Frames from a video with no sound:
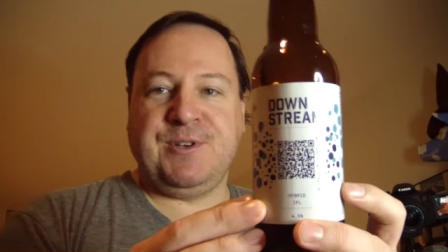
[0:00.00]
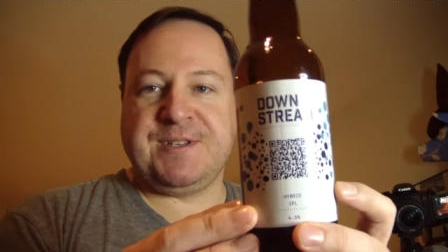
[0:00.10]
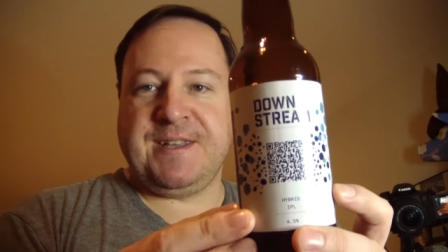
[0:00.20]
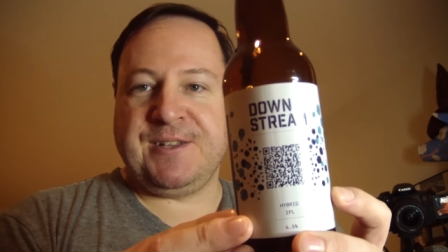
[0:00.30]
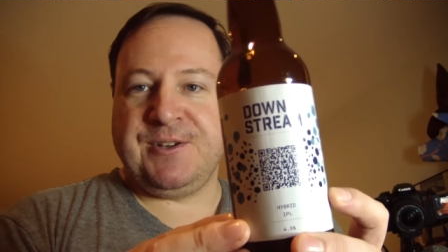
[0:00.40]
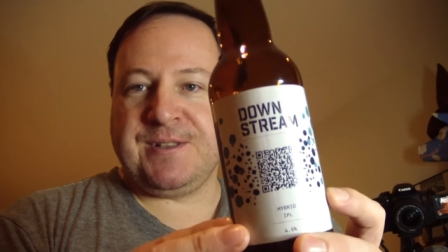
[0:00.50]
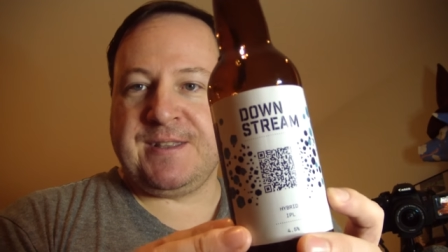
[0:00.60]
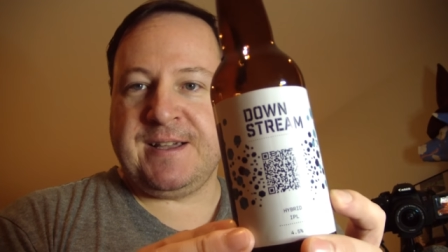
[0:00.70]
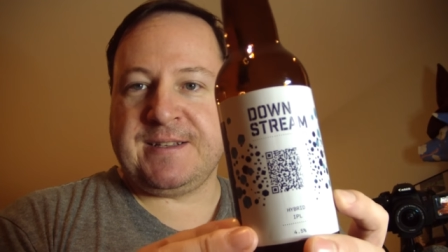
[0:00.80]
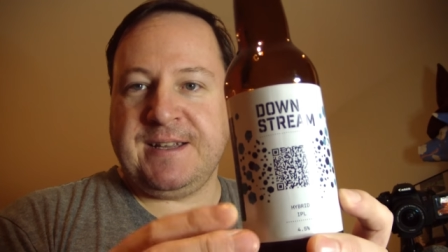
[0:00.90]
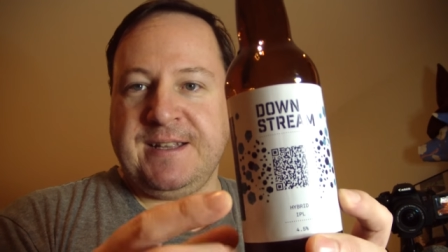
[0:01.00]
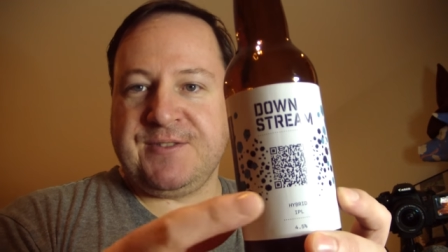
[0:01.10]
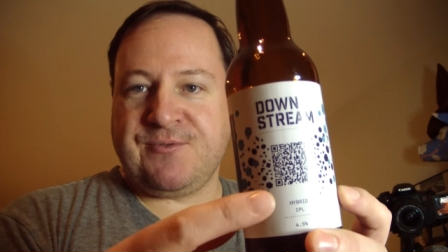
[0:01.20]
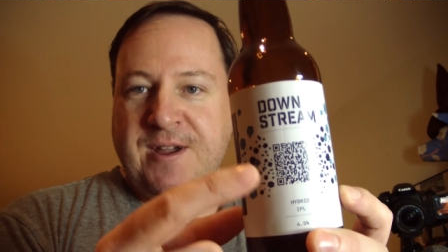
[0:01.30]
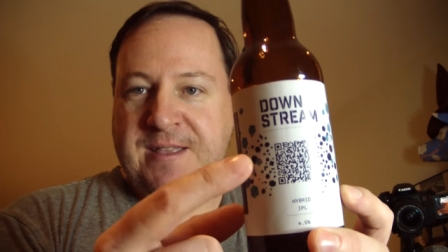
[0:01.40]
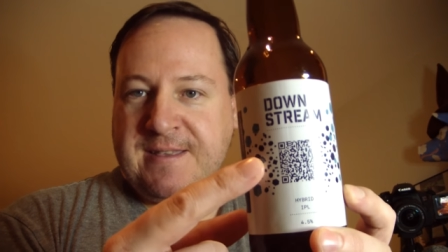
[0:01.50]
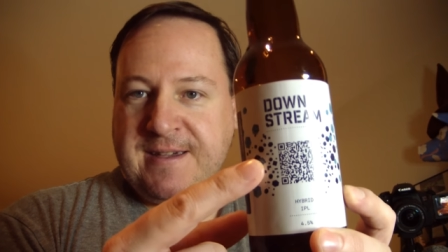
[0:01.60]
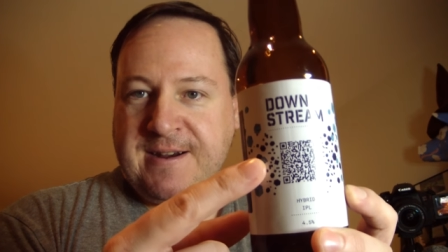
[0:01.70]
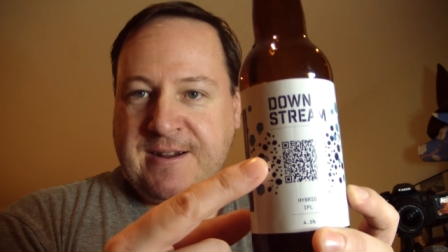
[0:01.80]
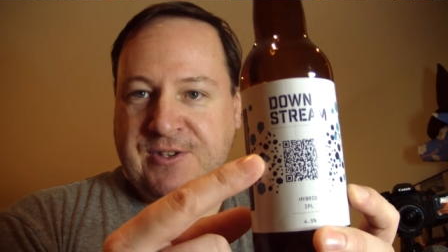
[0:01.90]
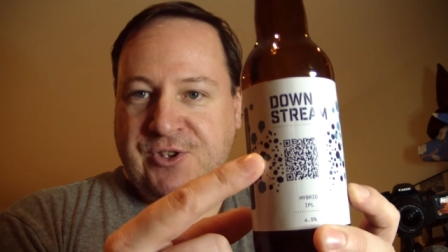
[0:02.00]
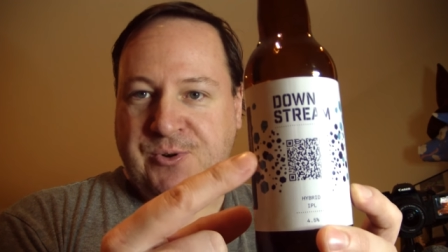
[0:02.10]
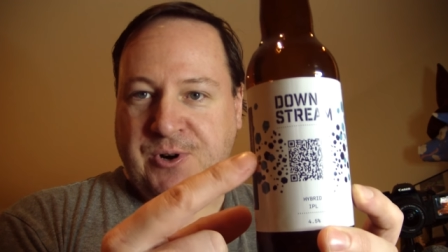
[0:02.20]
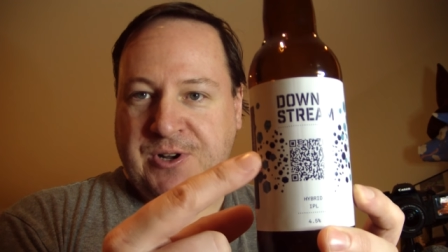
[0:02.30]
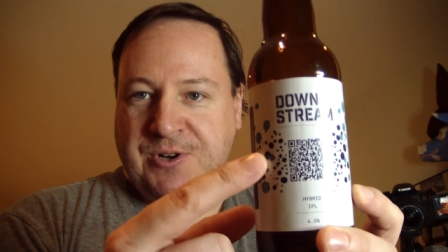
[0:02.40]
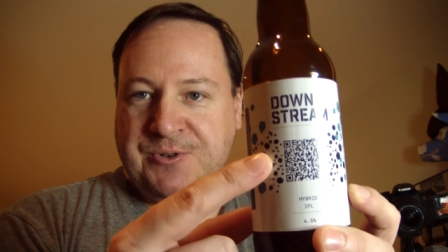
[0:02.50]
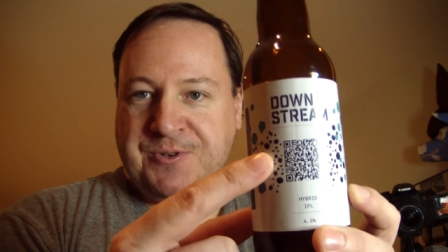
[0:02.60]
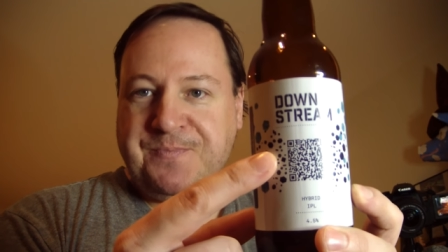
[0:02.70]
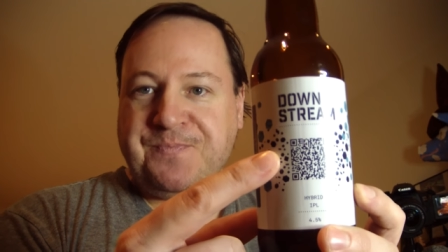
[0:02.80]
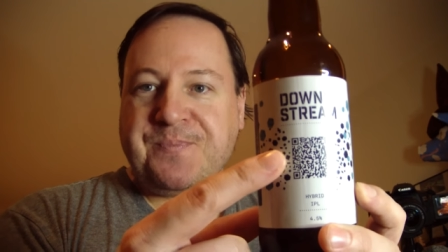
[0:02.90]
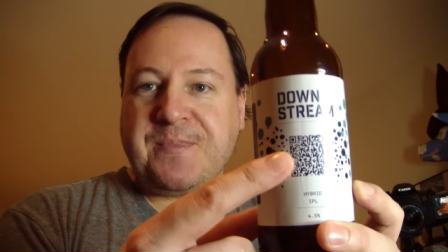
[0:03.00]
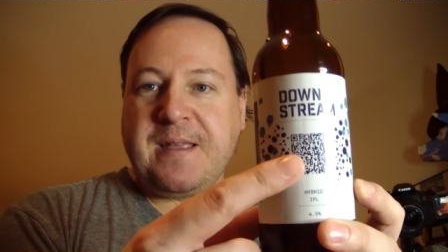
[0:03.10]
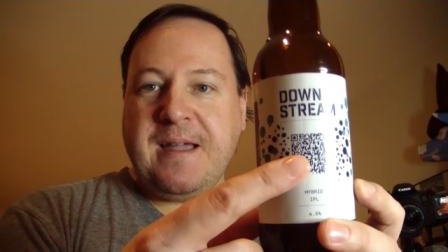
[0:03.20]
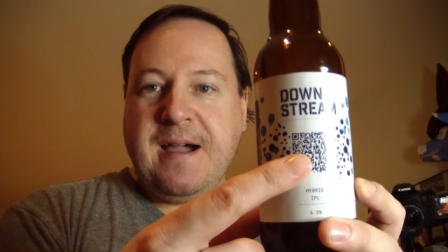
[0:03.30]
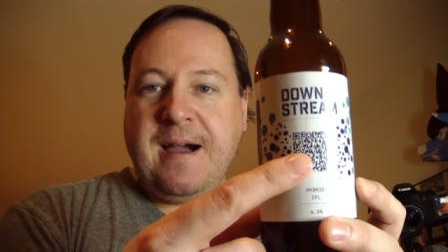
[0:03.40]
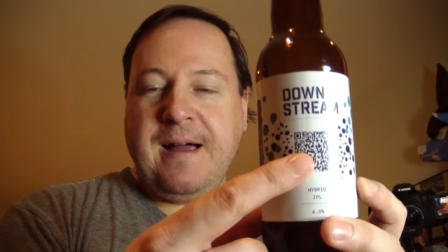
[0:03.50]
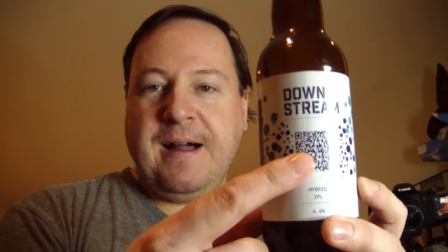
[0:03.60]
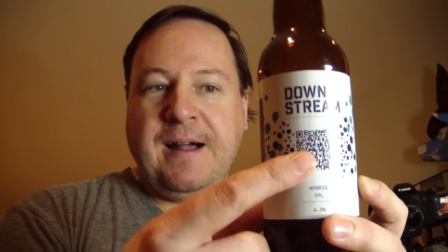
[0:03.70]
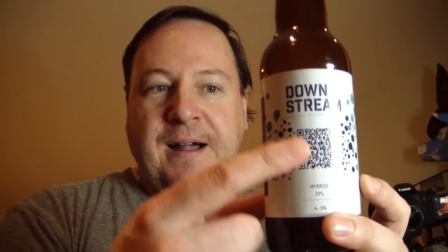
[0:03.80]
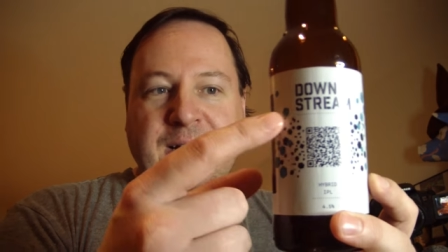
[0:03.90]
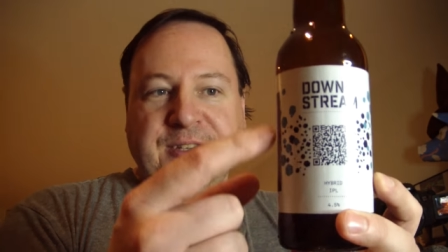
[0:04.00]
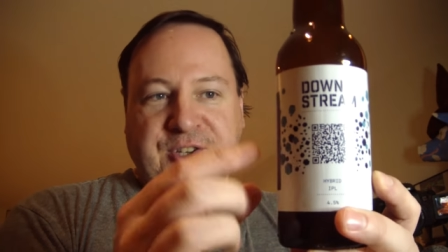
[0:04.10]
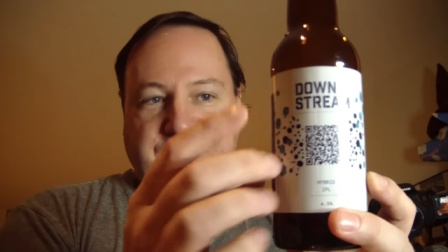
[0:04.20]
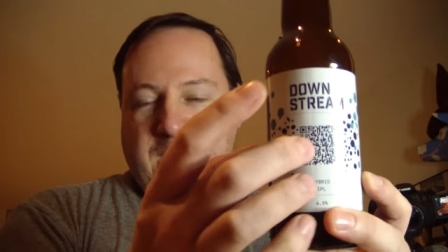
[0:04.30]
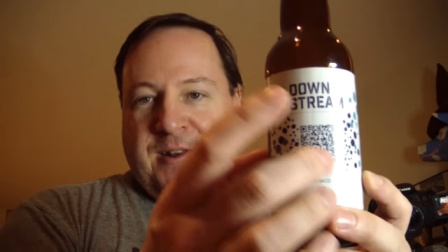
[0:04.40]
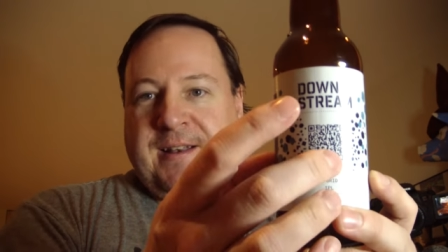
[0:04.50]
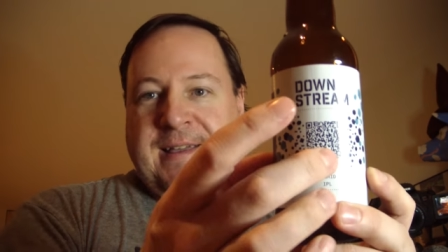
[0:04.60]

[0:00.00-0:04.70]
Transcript: we just take a look at that, it's right there, QR code uh, it's just part of the